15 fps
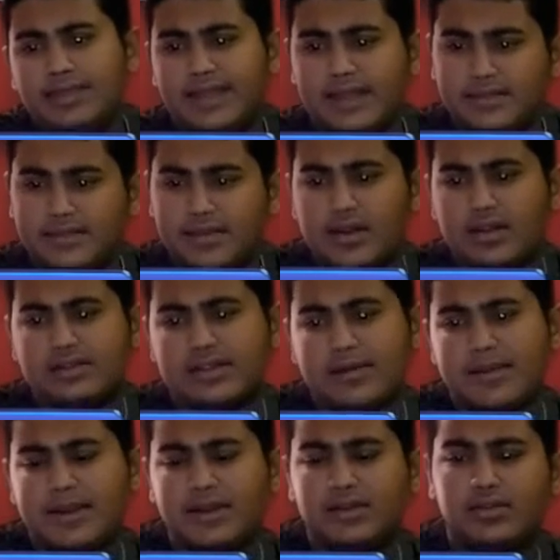This one also
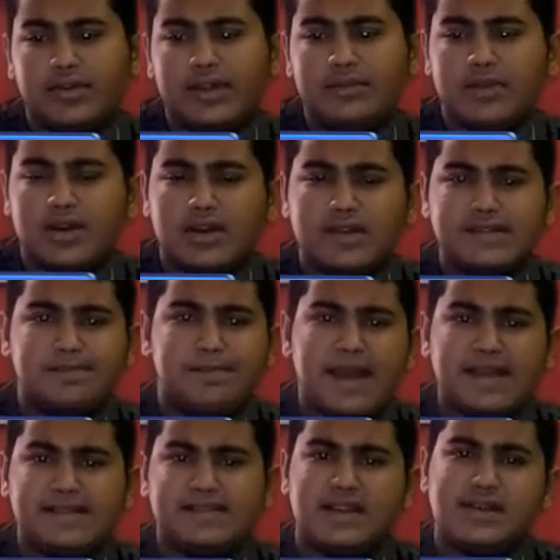I'm including because
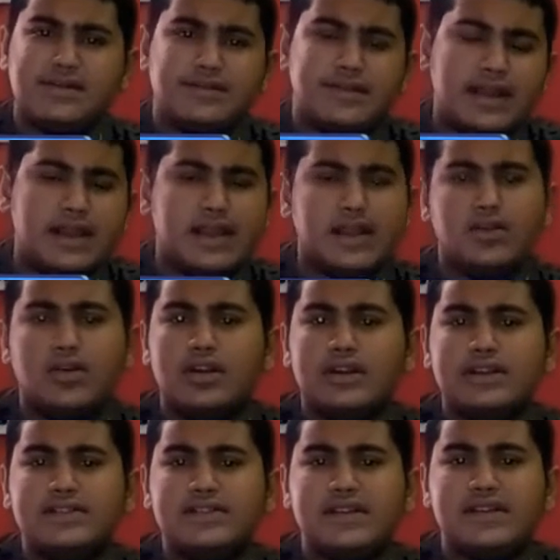specs are really good
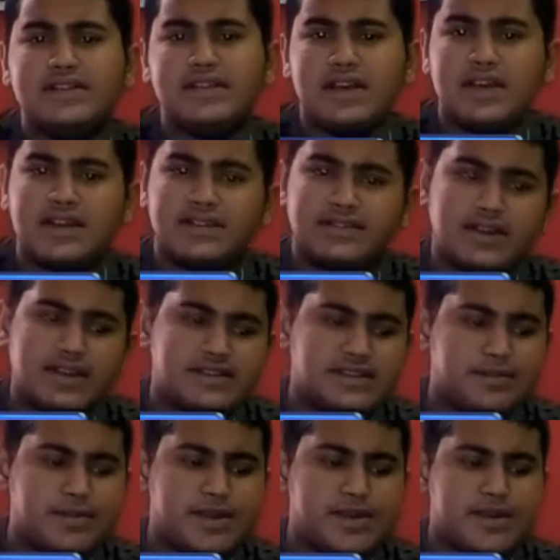in this, 3
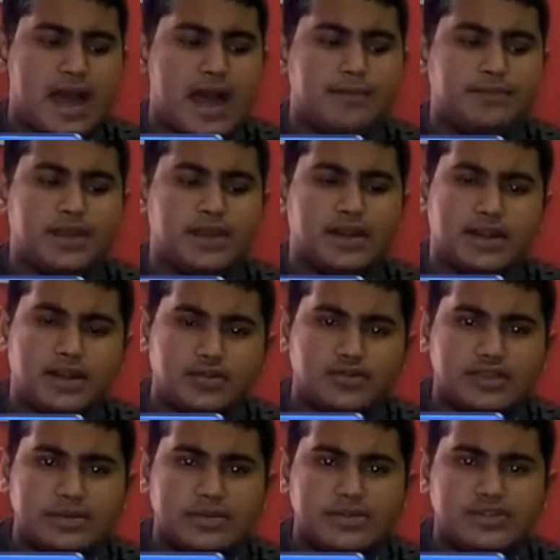GB RAM, 32
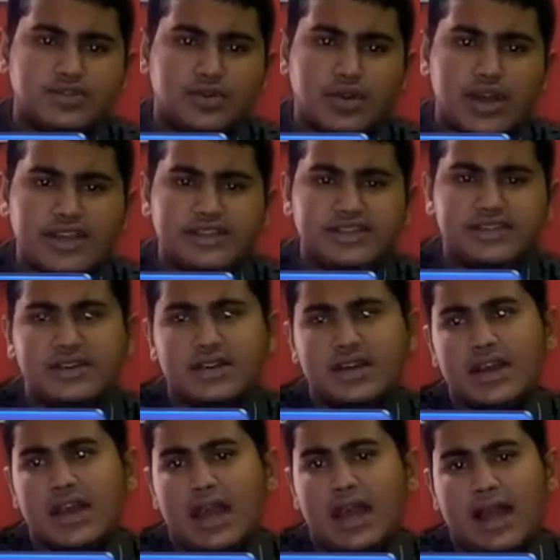GB storage,
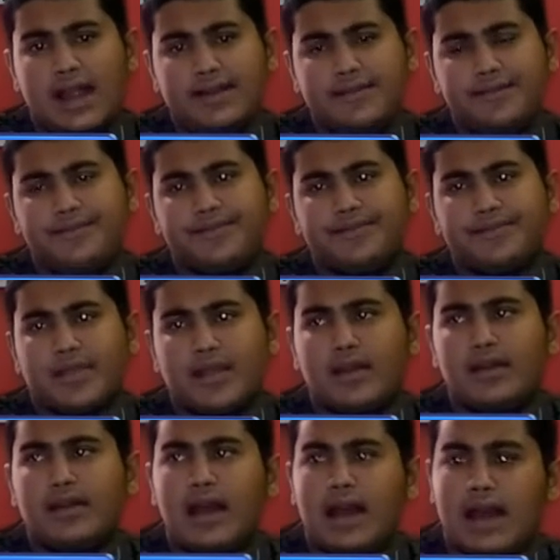
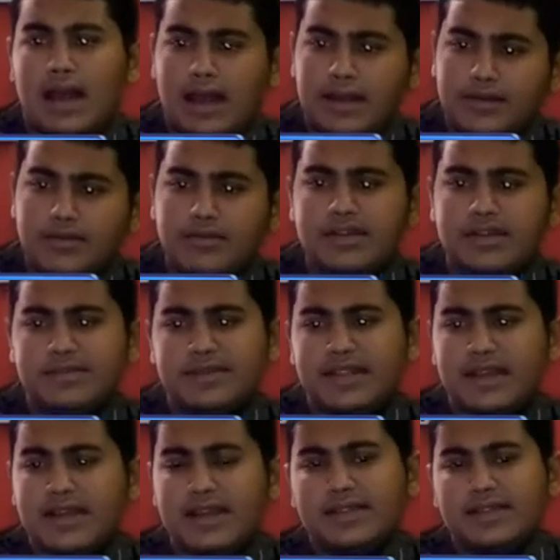and you must be
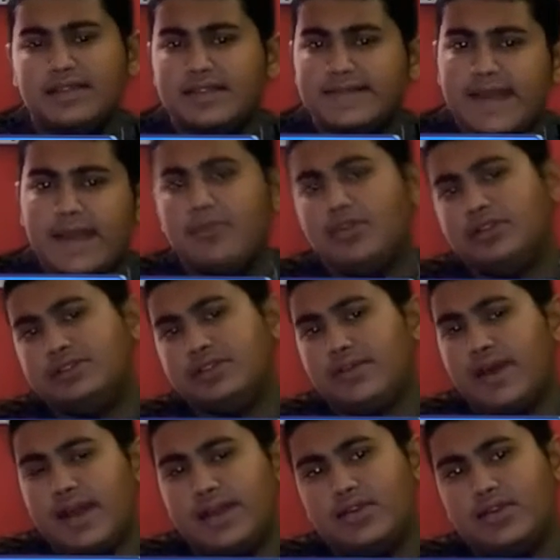thinking at this time also
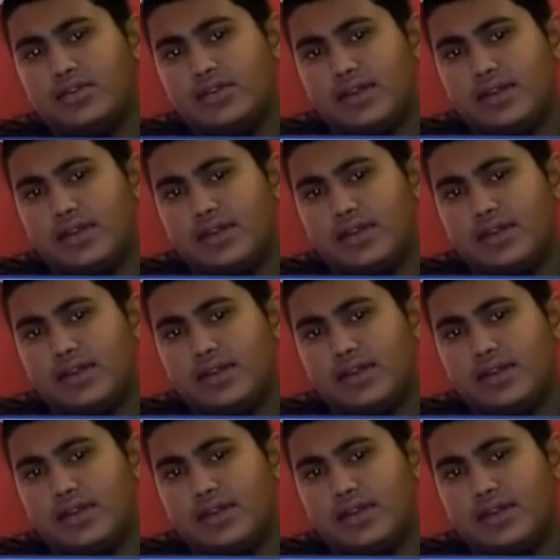why I